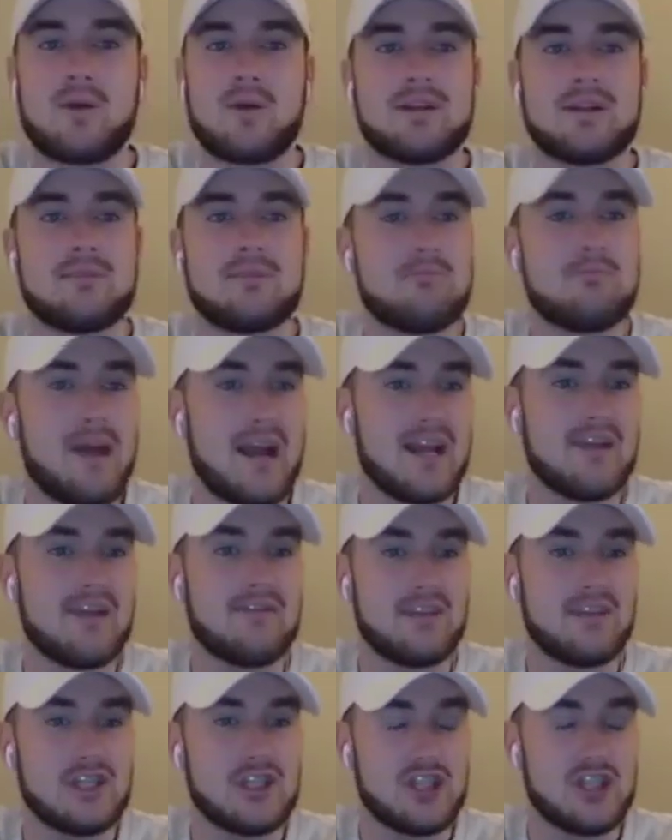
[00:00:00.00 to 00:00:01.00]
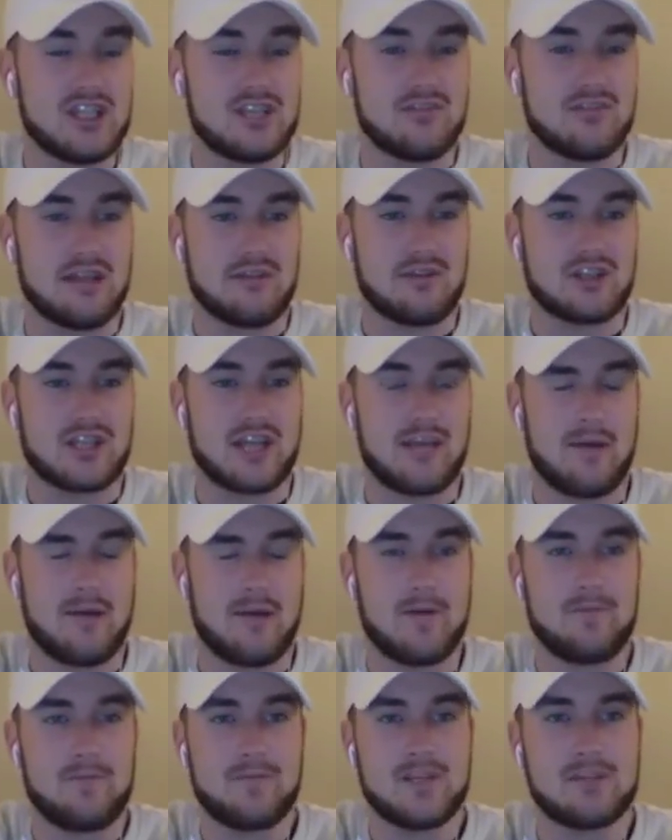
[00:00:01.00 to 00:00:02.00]
many of these Cheez-It flavors came
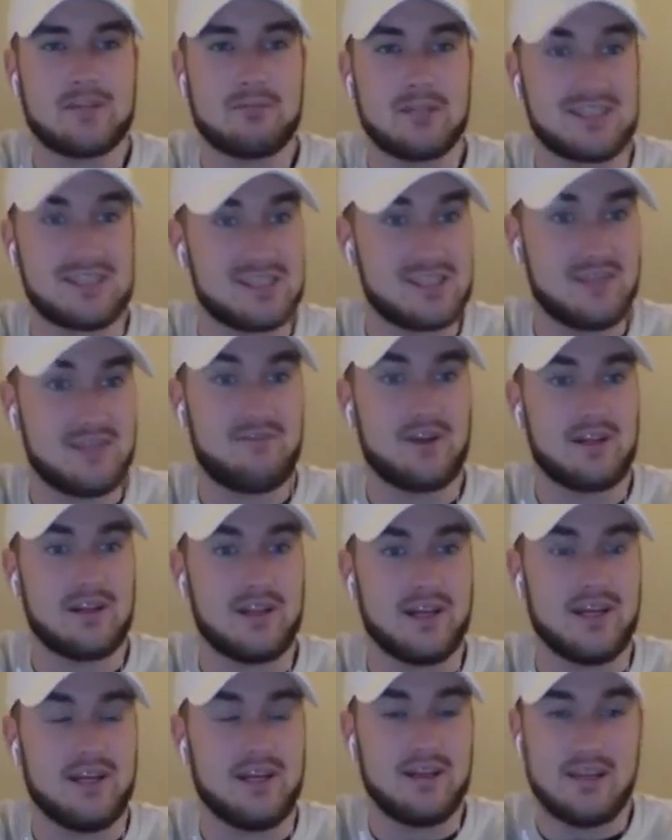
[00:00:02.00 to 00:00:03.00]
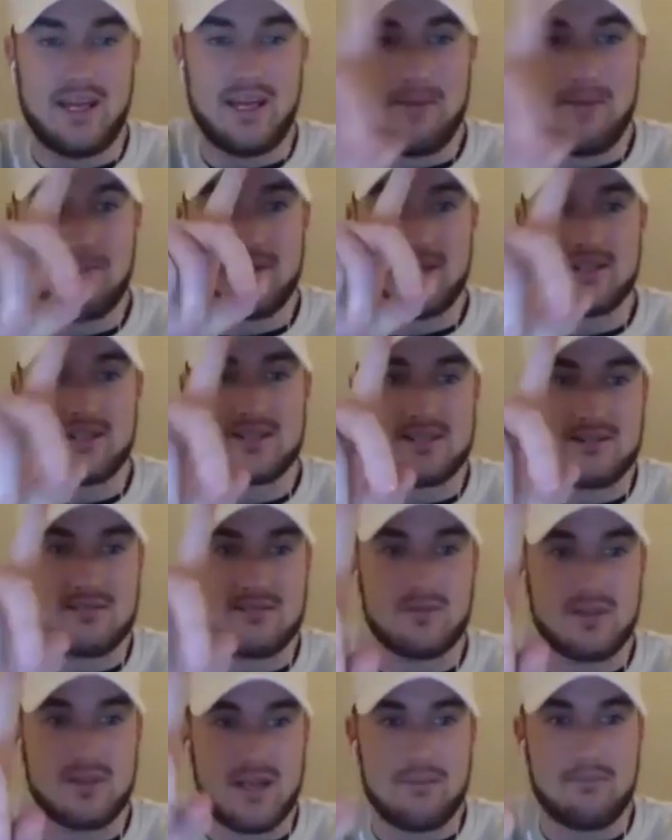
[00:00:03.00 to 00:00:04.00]
out, specifically, keep this
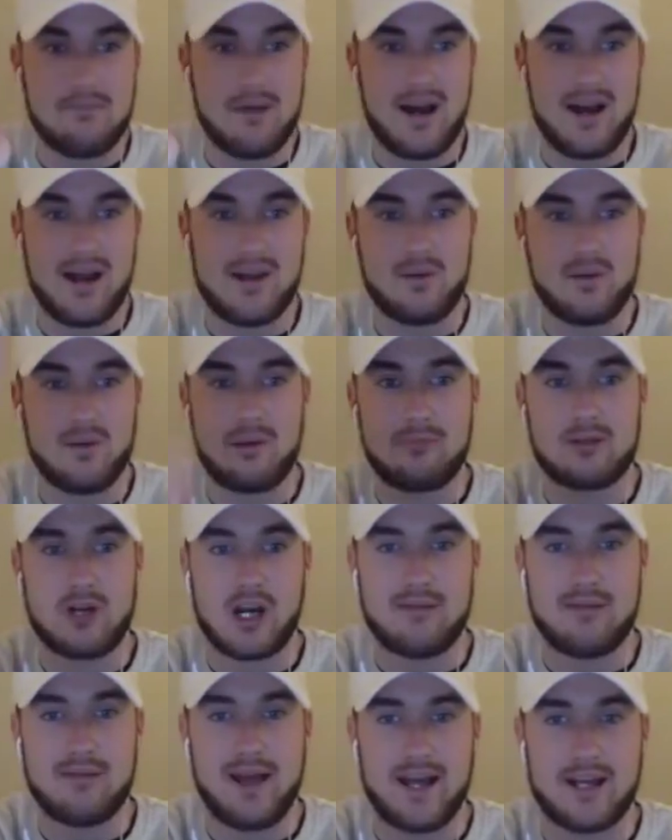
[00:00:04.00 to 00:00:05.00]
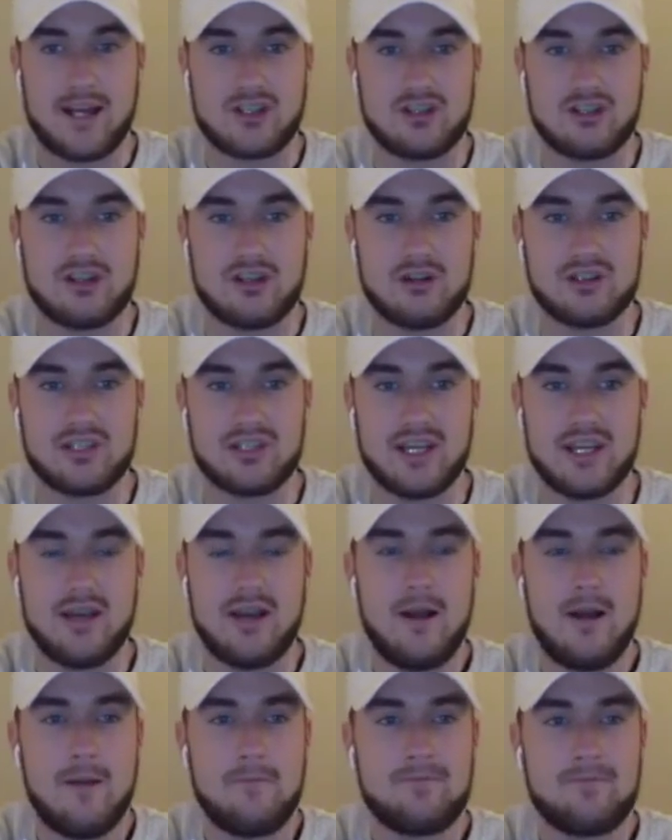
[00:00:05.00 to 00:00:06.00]
in mind when I'm talking about extra toasty.
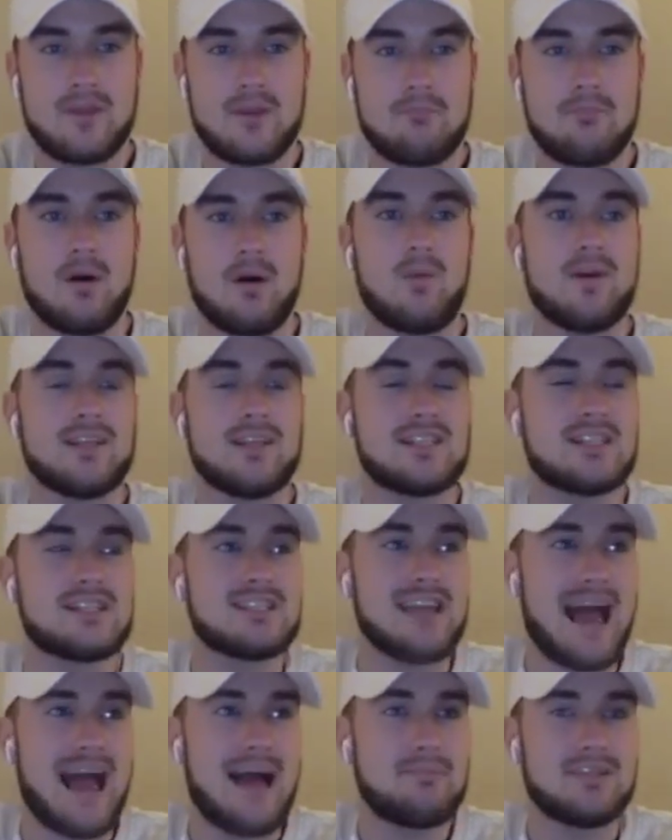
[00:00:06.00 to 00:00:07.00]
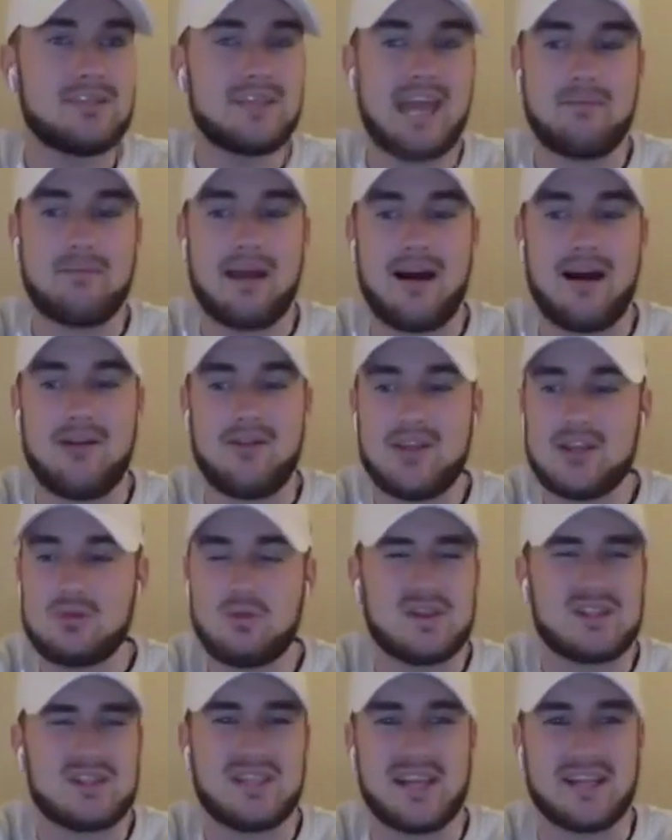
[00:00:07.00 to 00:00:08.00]
But when Snapped came out, this
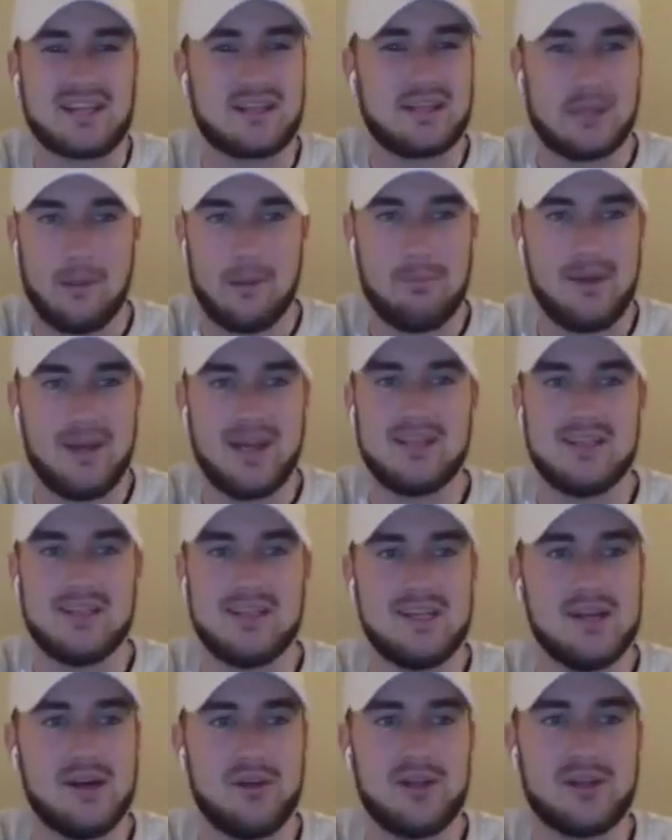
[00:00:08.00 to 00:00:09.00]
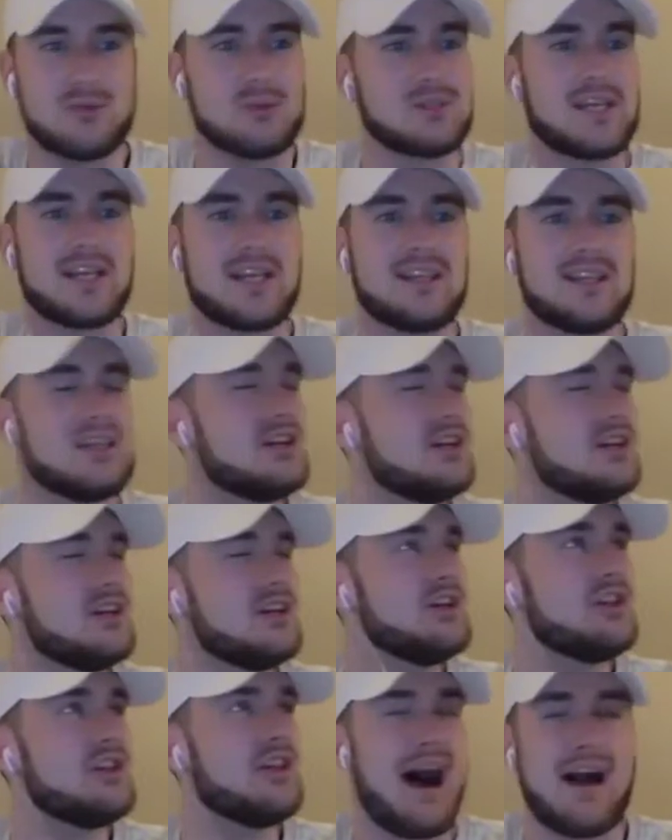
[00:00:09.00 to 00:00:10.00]
was like the big deal. This was like
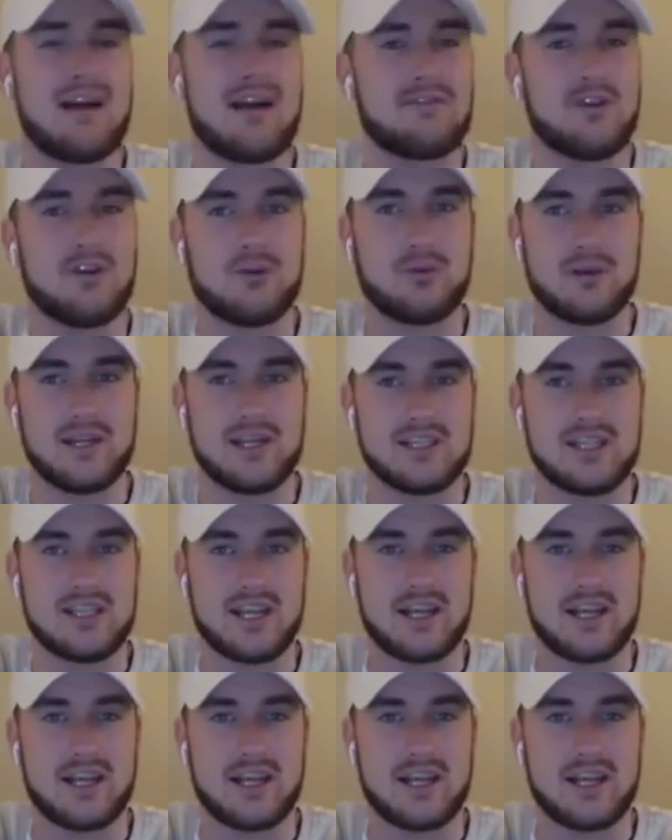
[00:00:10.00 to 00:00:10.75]
the iPhone releasing.